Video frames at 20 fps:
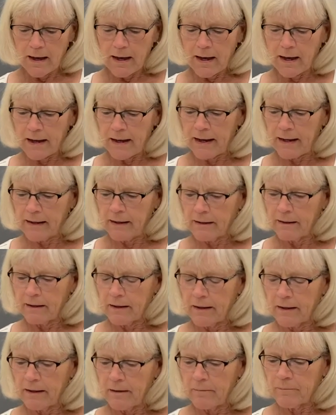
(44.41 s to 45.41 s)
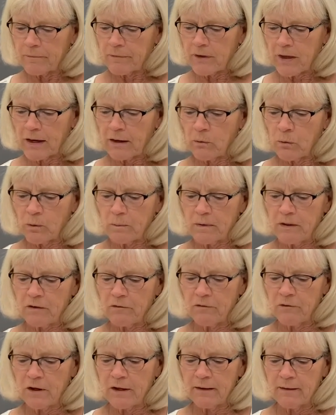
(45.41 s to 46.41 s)
I thought it would be a
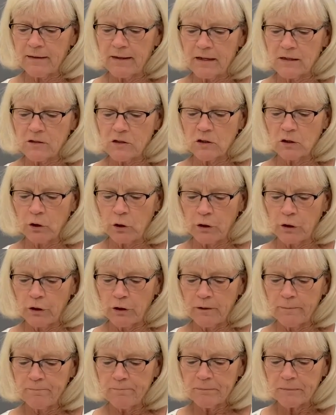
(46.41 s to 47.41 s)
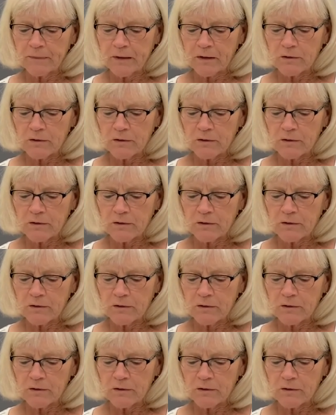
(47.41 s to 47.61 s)
fun thing to learn.